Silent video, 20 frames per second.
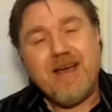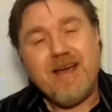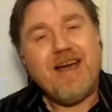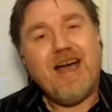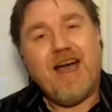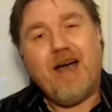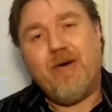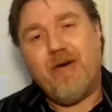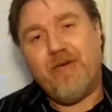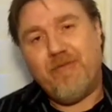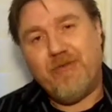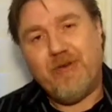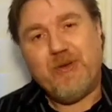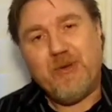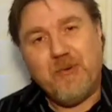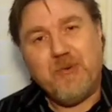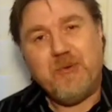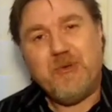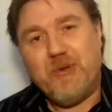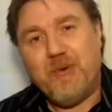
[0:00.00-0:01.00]
however
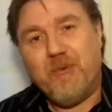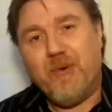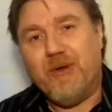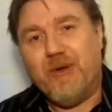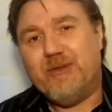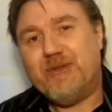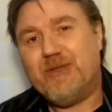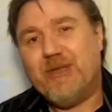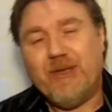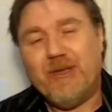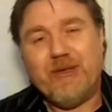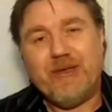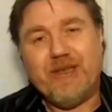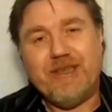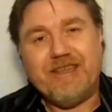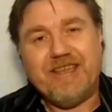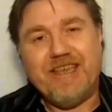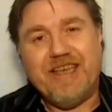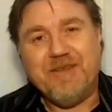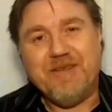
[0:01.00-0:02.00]
you, you want to look
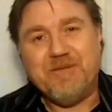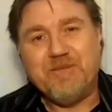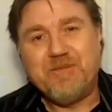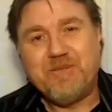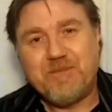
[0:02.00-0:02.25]
at it.